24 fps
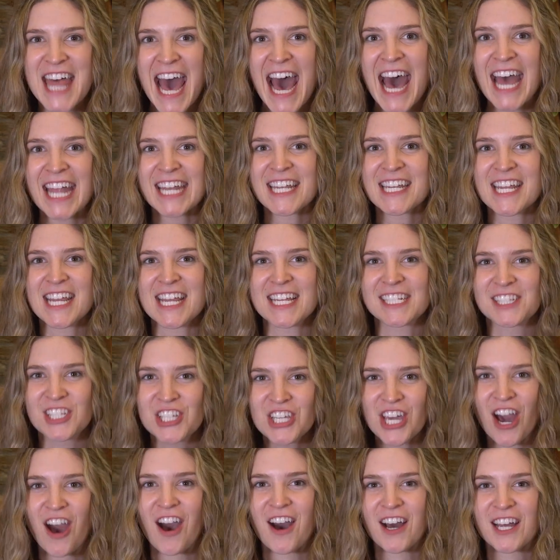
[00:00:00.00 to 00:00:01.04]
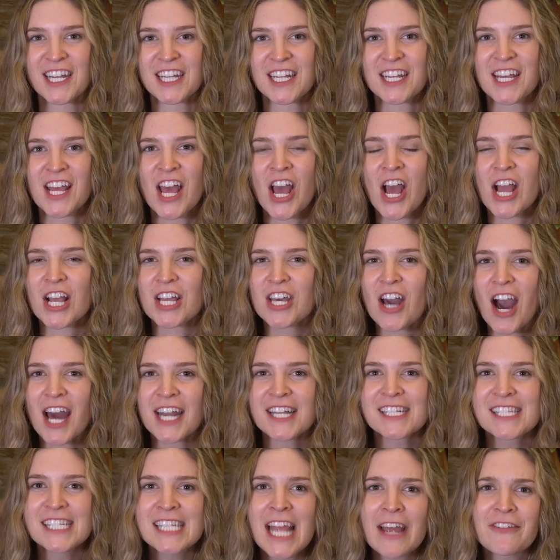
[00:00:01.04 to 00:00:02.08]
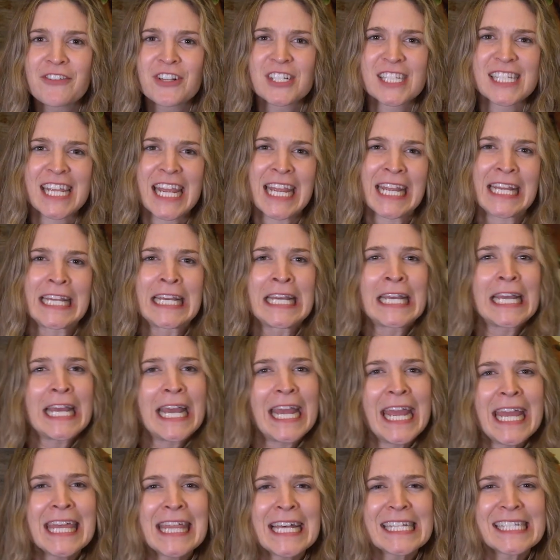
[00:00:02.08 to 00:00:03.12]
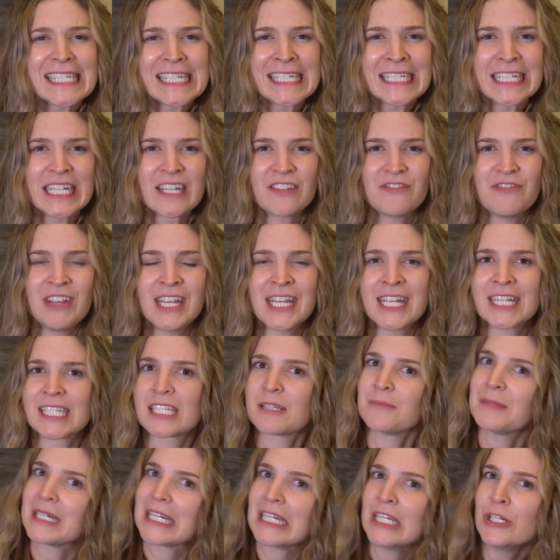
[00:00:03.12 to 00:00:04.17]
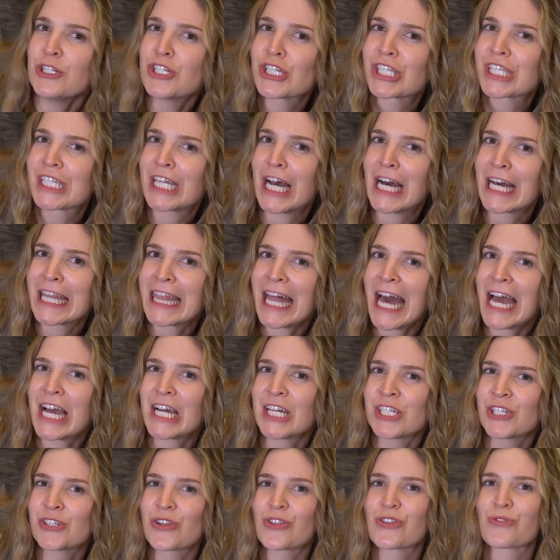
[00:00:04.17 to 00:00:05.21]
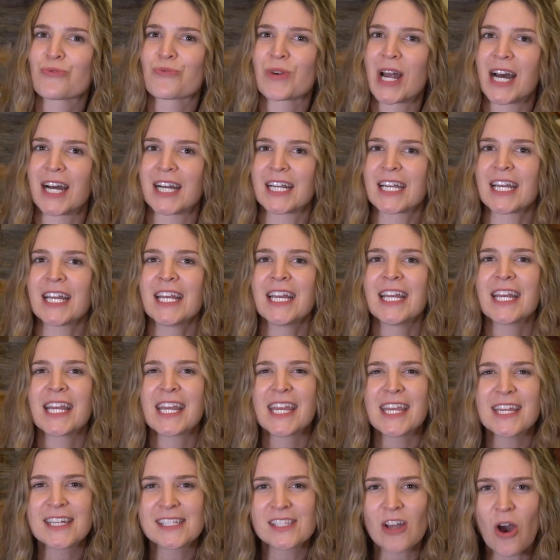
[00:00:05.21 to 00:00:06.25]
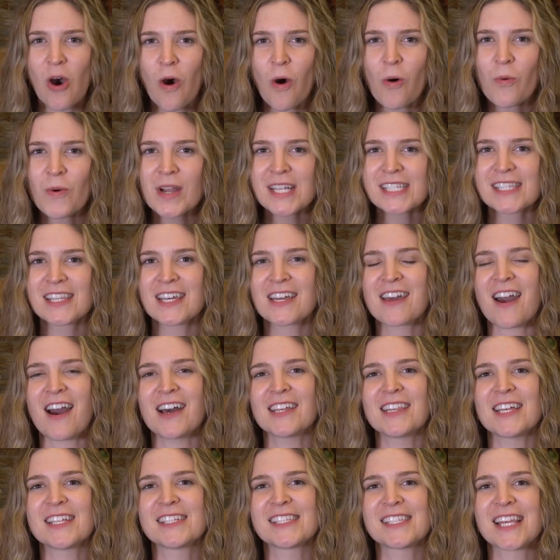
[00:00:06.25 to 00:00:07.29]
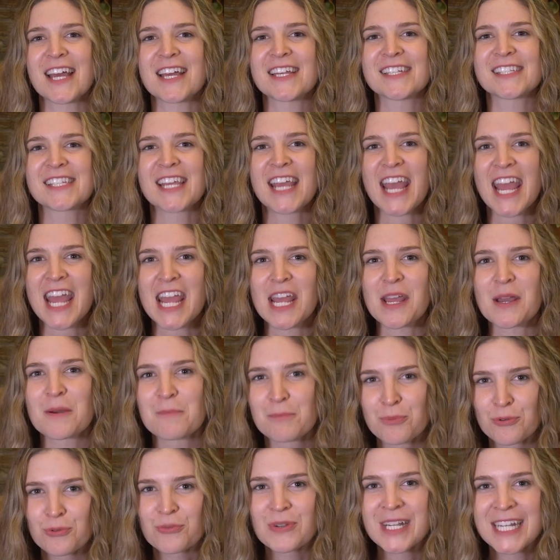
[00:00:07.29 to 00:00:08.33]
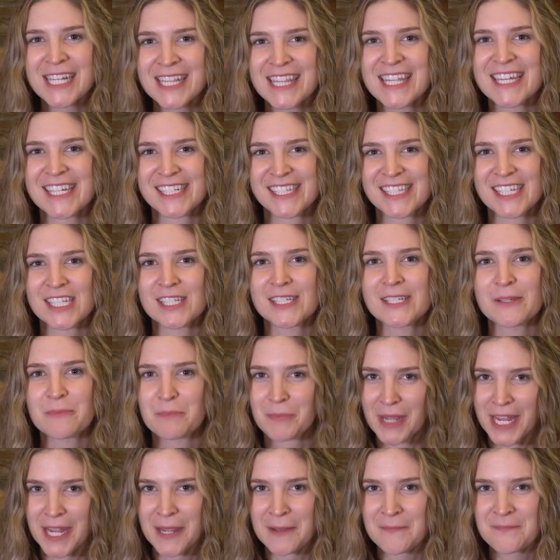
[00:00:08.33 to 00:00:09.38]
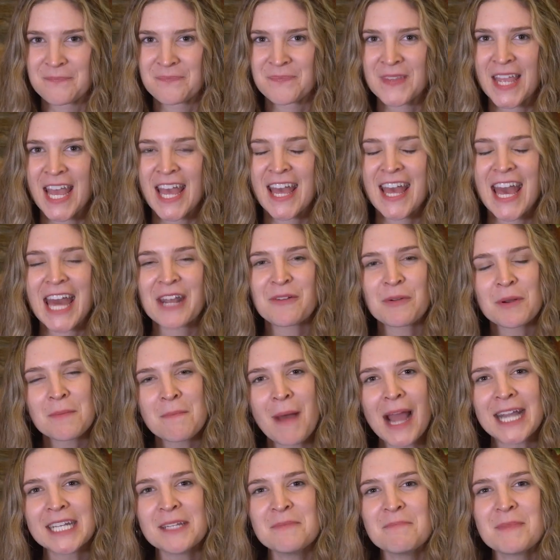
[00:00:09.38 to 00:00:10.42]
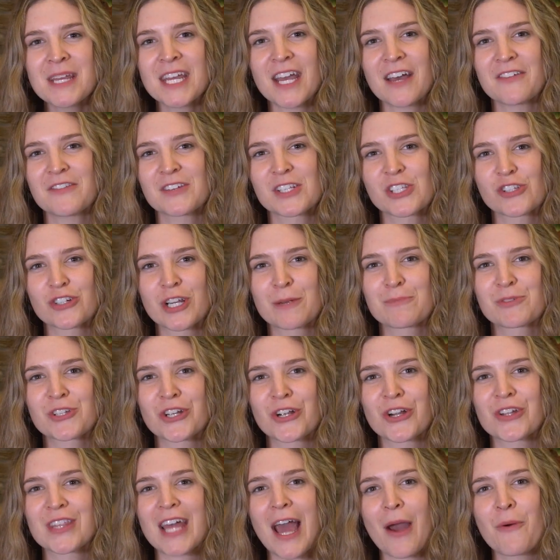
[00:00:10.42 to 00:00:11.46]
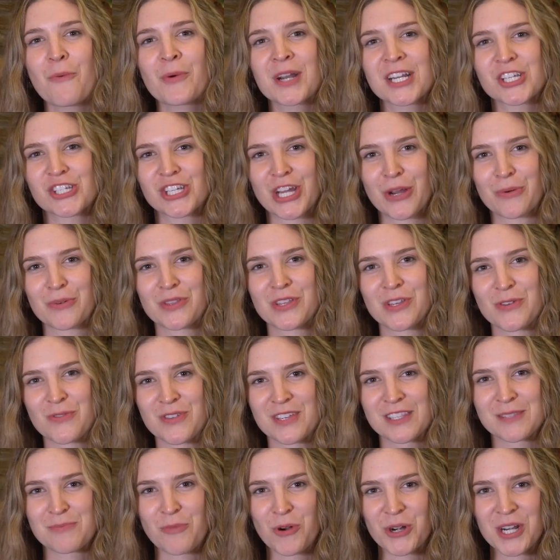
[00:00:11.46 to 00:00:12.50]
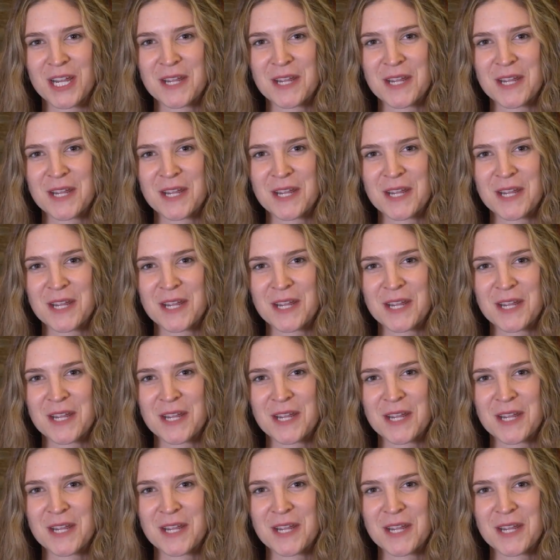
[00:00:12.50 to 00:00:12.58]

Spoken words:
that is God. God is never saying, hey, that's inconvenient to me. Can you just tuck that under the rug? He is always the God that says, hey, bring this to me. And it reminded me of a scripture that I want to share with you this